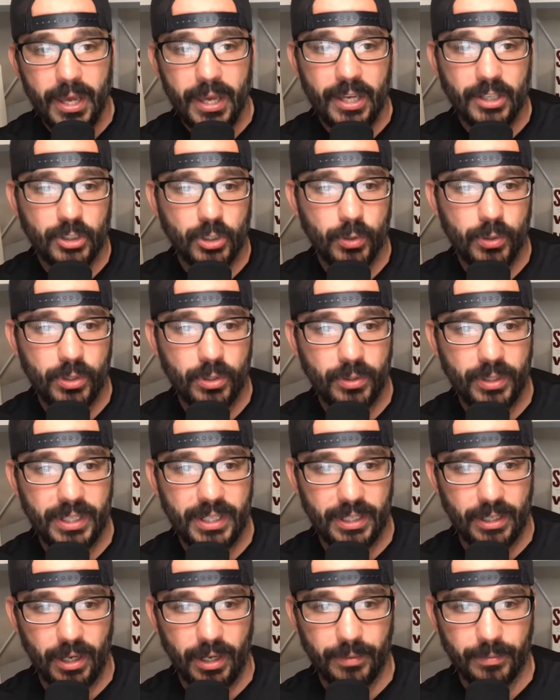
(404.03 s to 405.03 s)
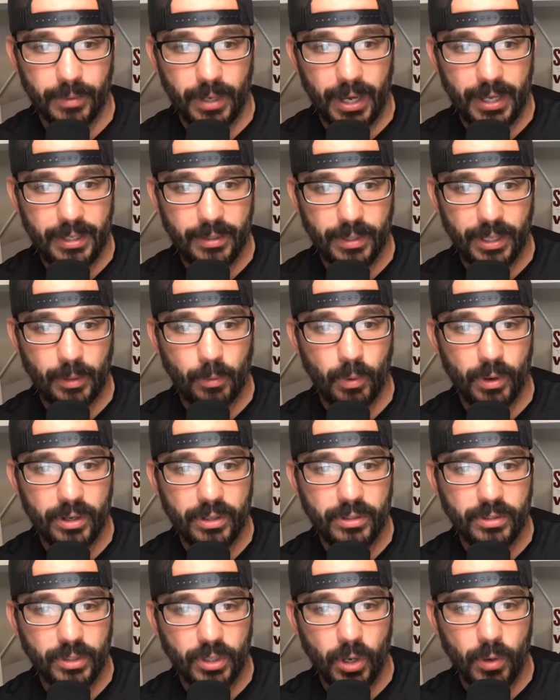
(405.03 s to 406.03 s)
Is who are you leaning on, right? Like, where are
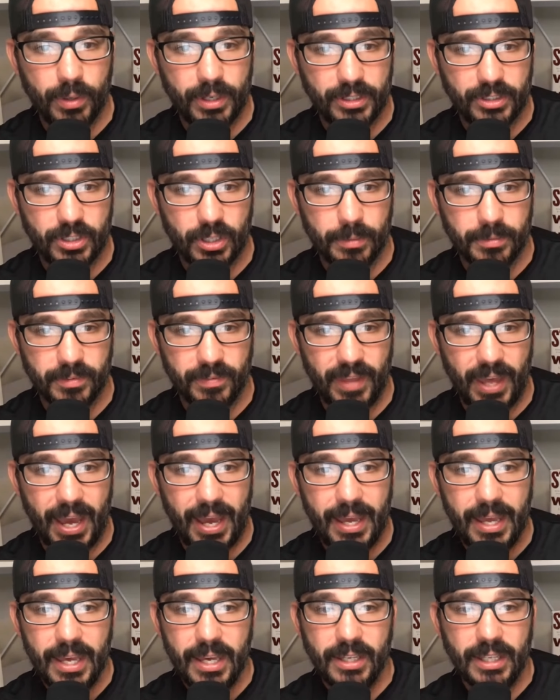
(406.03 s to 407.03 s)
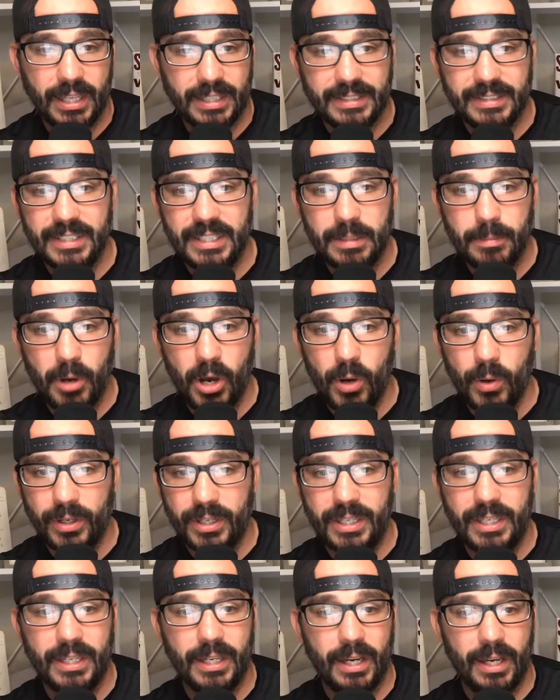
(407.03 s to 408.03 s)
you going in terms of that? Like Debo or
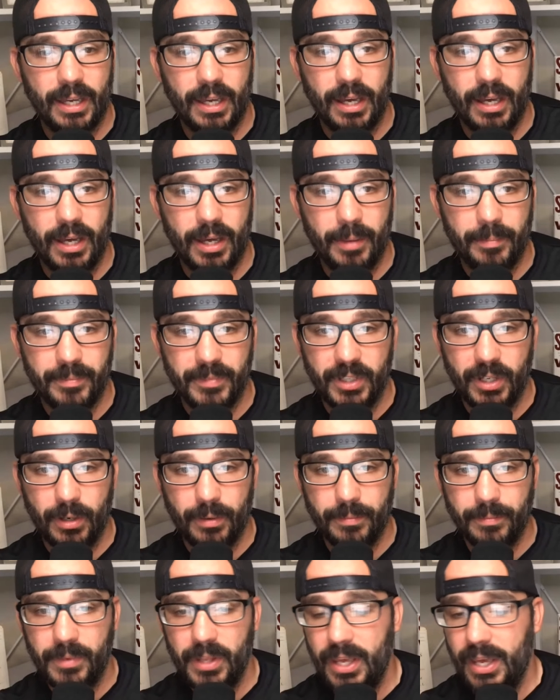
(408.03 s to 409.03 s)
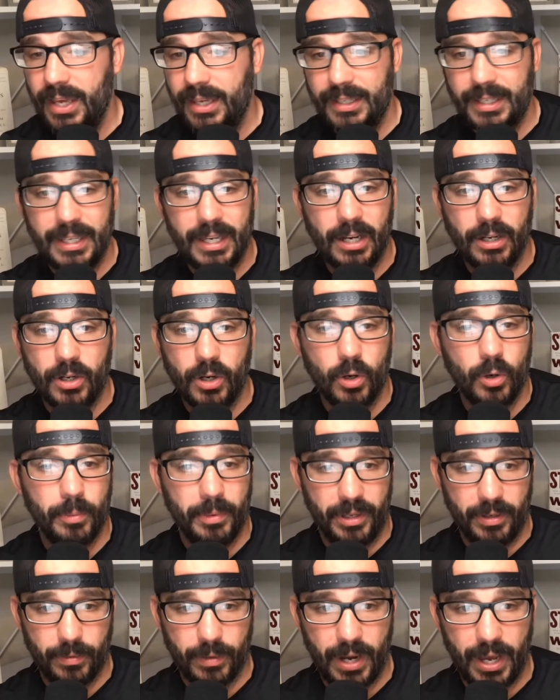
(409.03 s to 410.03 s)
Keon
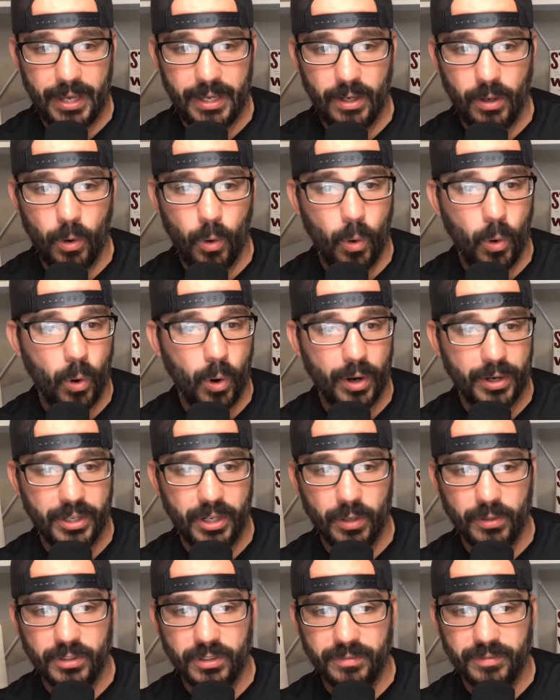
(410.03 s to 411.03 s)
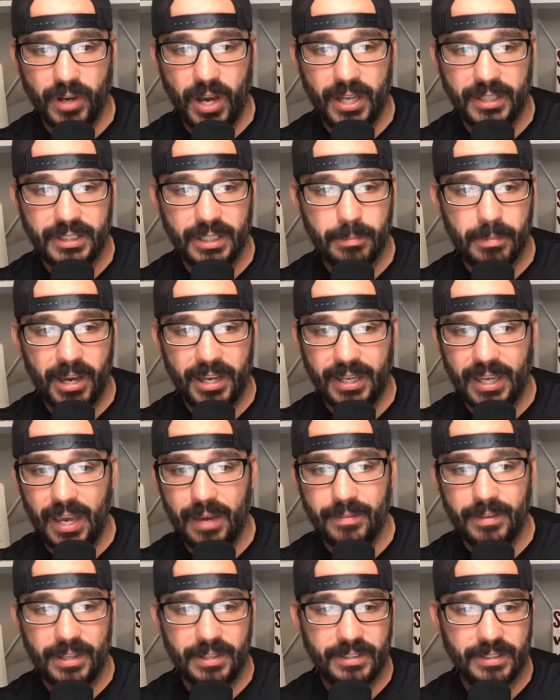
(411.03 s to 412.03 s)
Coleman, right? Or, Devontae, Mike
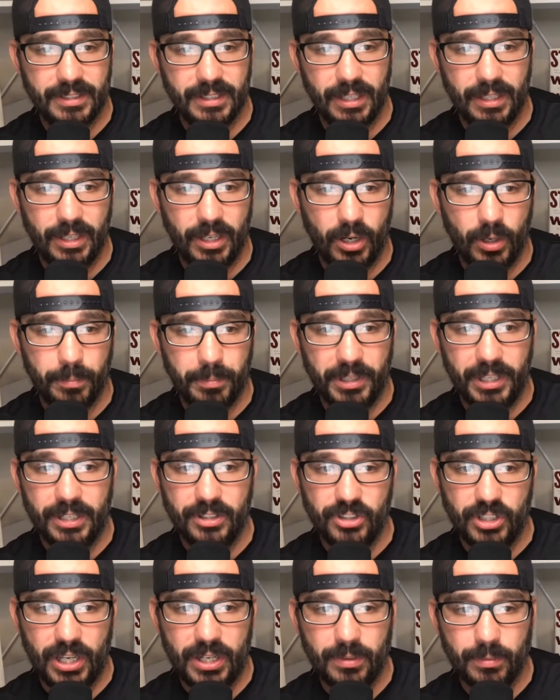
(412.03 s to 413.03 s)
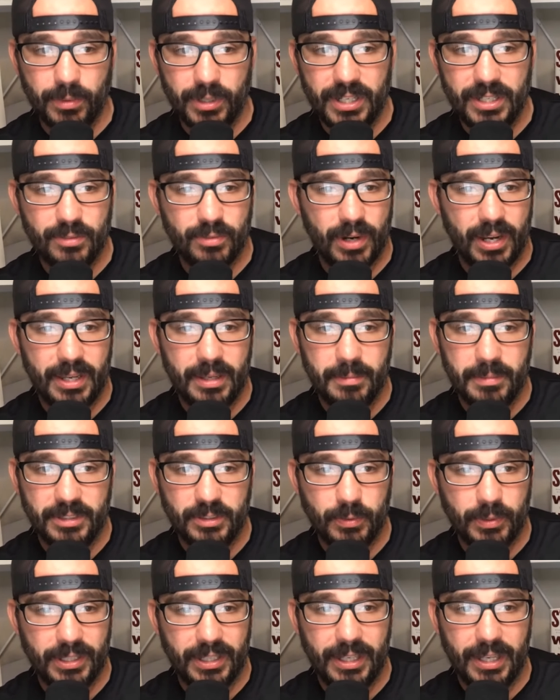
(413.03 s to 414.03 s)
Evans sitting there, but in Jaden Reed's right in
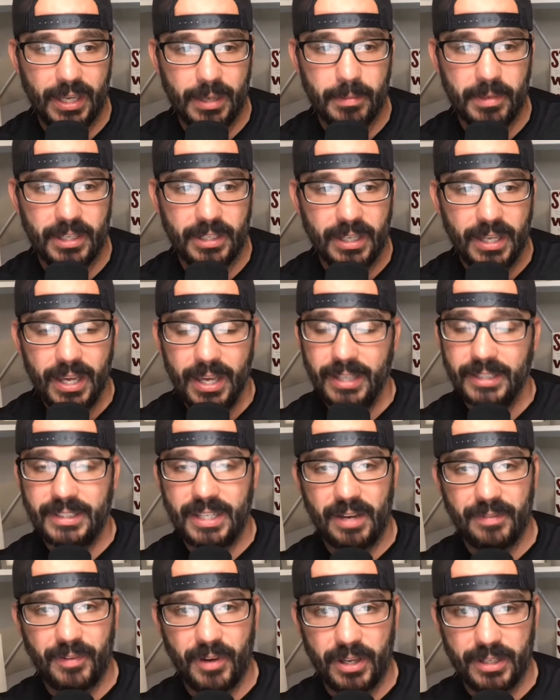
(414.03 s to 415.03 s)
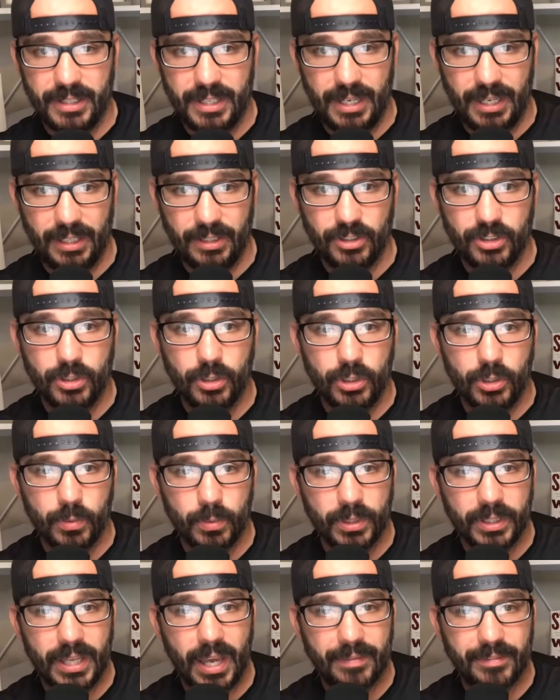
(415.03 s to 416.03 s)
between him and Stephon Diggs. So you
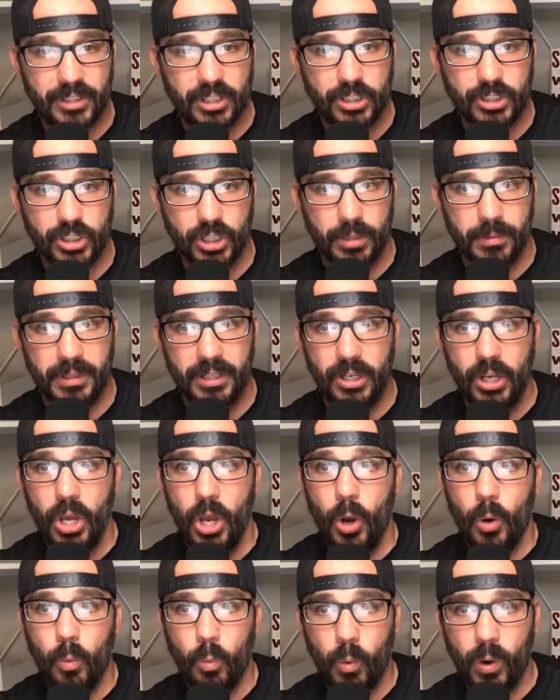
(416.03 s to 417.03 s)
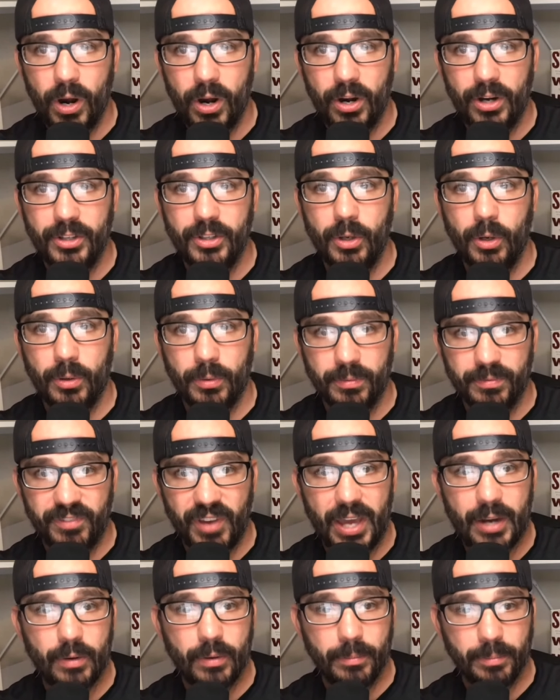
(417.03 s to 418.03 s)
really have to determine where your
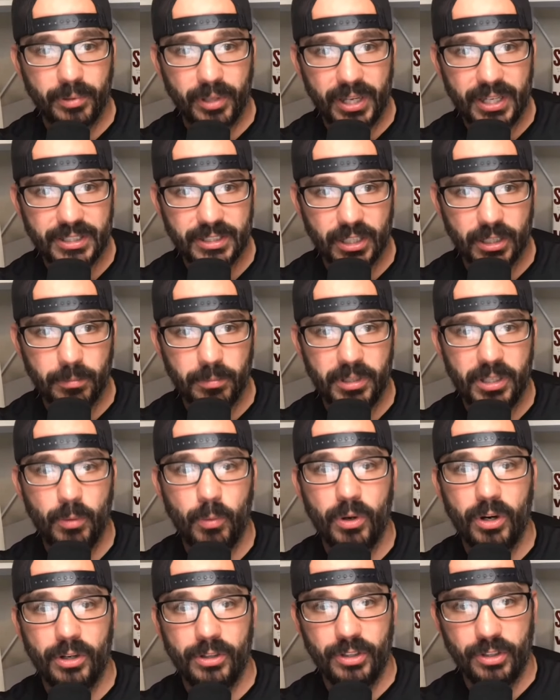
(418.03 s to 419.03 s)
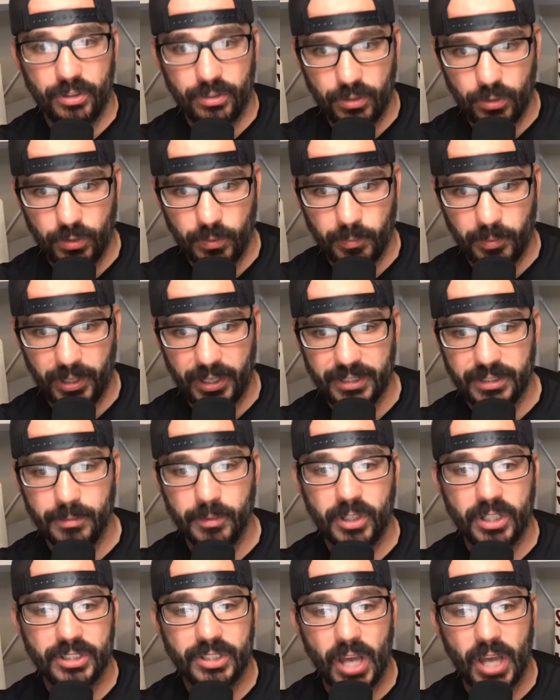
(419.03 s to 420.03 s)
veteran play is going to be, where your youth plays. And
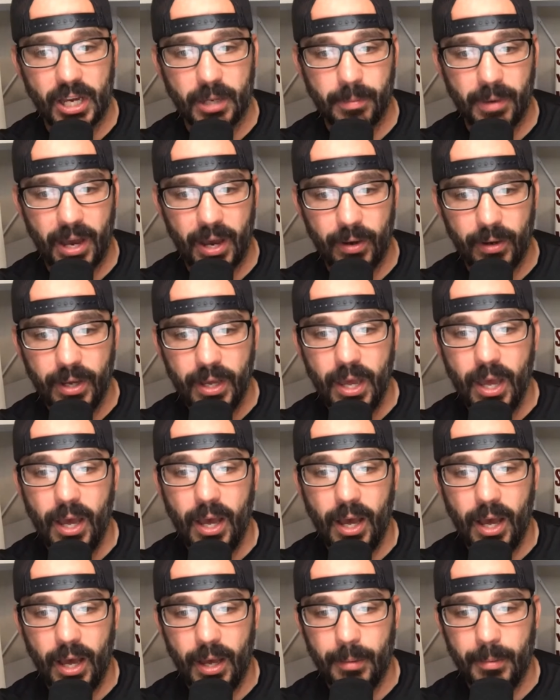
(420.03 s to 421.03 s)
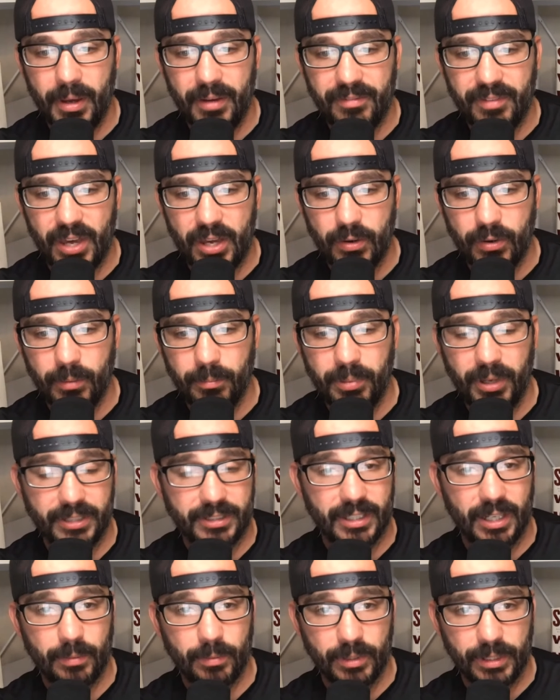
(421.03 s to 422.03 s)
we're going to about a veteran pick
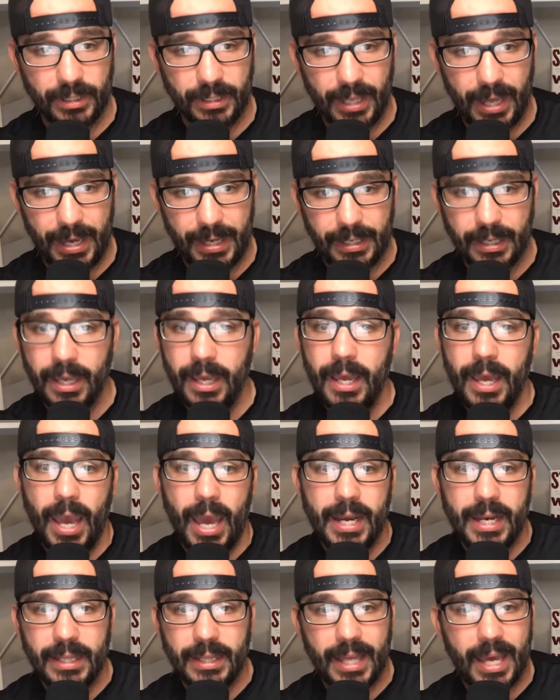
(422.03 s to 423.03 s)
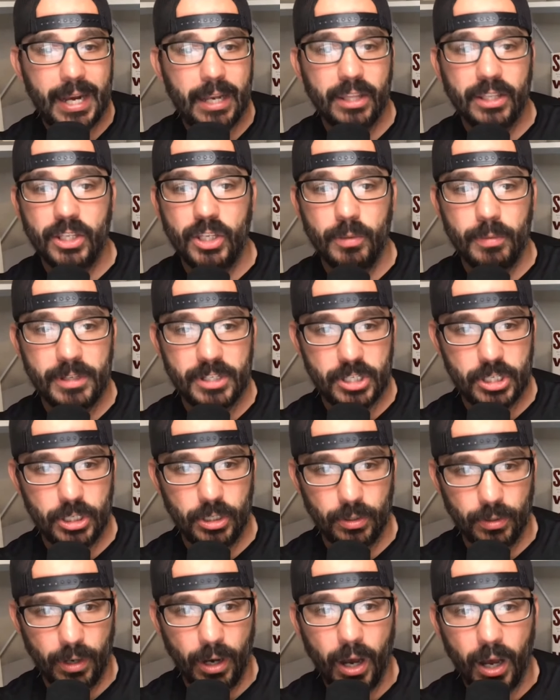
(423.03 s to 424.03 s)
that I really like. And in land of the
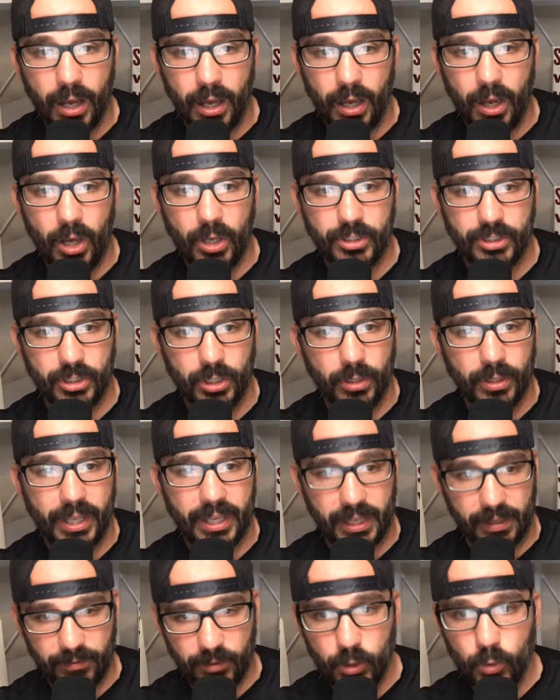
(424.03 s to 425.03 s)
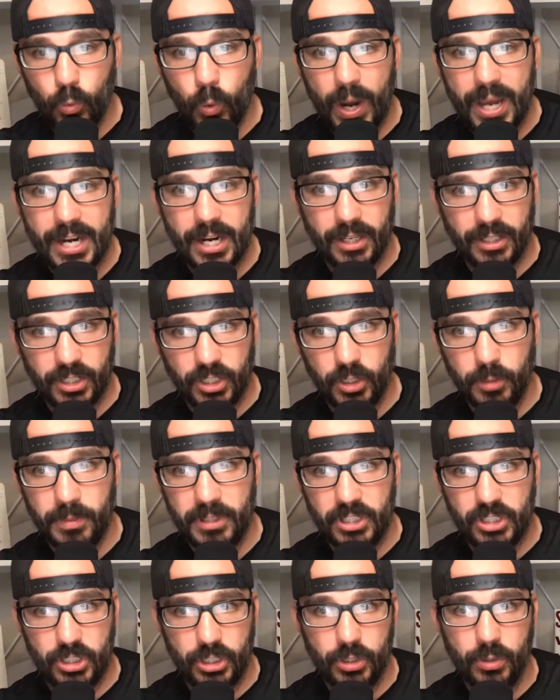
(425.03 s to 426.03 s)
QB2, also, like if you wait on
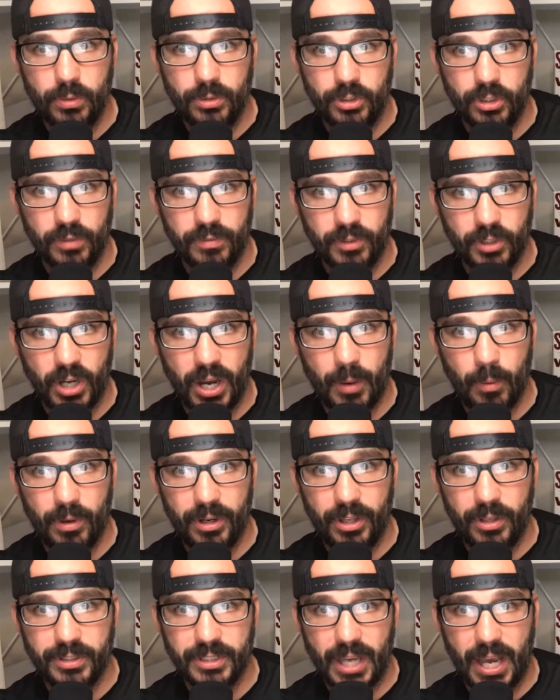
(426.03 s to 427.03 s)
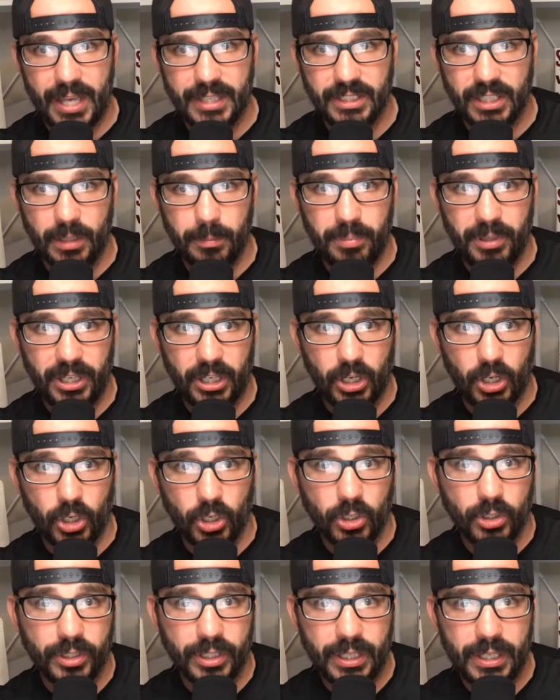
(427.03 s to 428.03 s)
QB2, so if you're not one of those guys going to pick
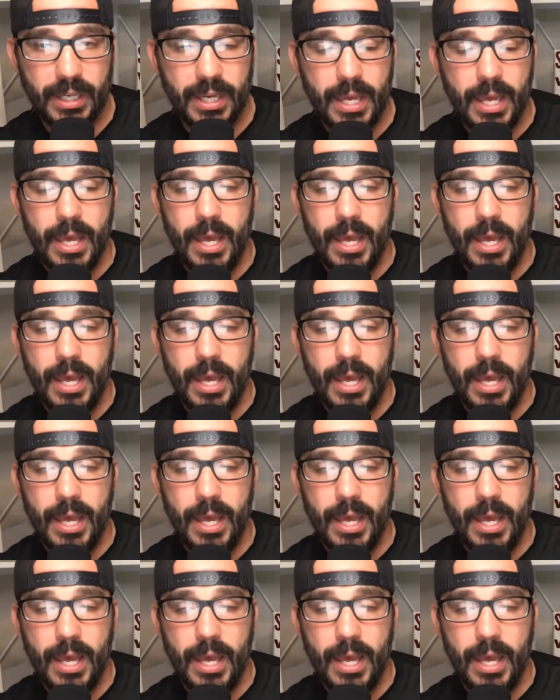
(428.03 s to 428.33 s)
early,